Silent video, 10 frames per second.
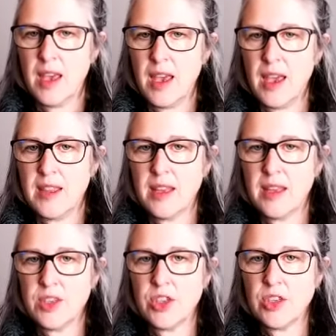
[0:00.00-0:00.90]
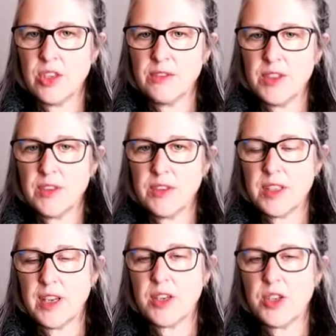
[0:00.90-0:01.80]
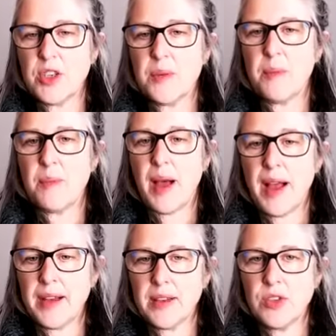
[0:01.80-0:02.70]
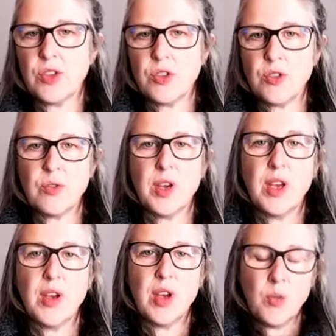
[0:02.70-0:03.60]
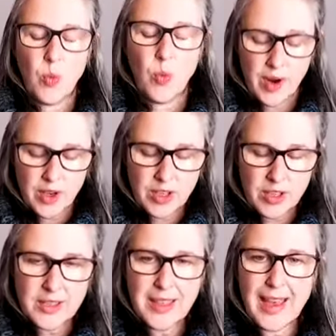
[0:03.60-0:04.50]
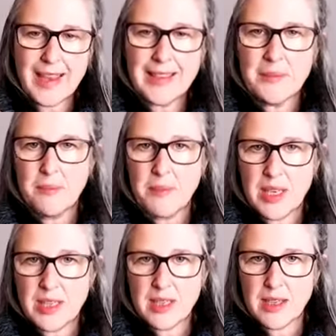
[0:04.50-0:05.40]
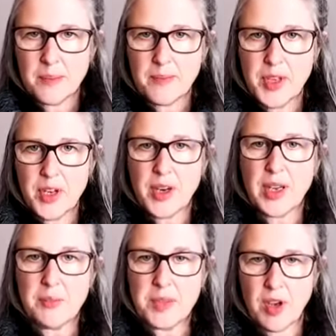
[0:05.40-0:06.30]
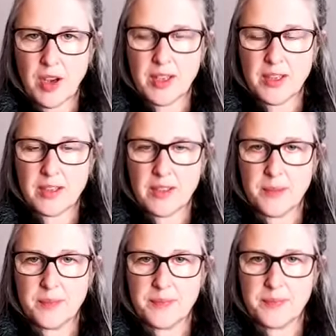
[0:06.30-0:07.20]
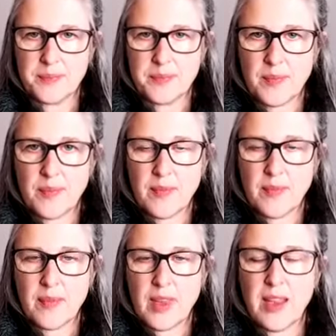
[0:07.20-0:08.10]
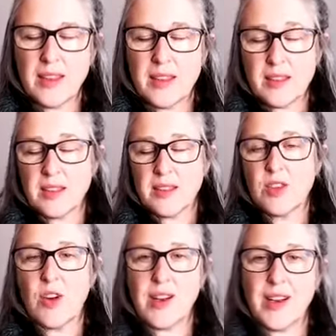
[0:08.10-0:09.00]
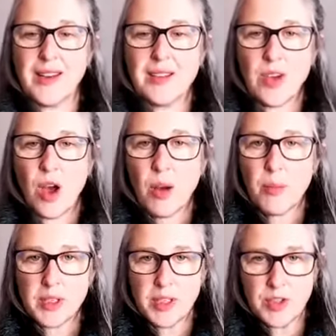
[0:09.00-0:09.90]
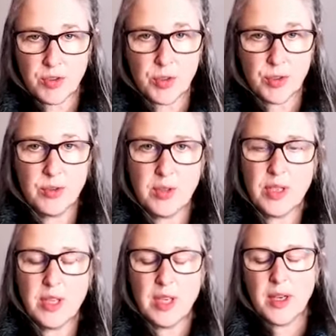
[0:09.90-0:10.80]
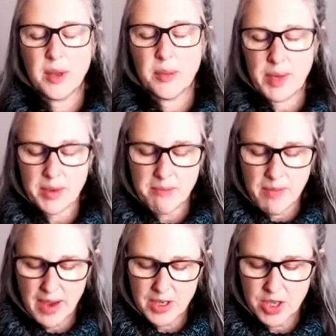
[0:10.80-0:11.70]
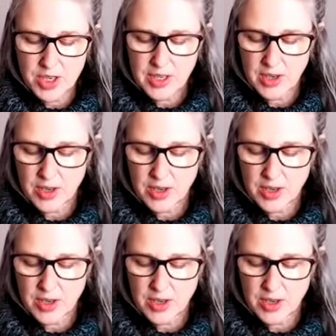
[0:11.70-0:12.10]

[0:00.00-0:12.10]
And then shift your attention back to where your legs meet your hip sockets. And this is not anatomically true, but imagine that your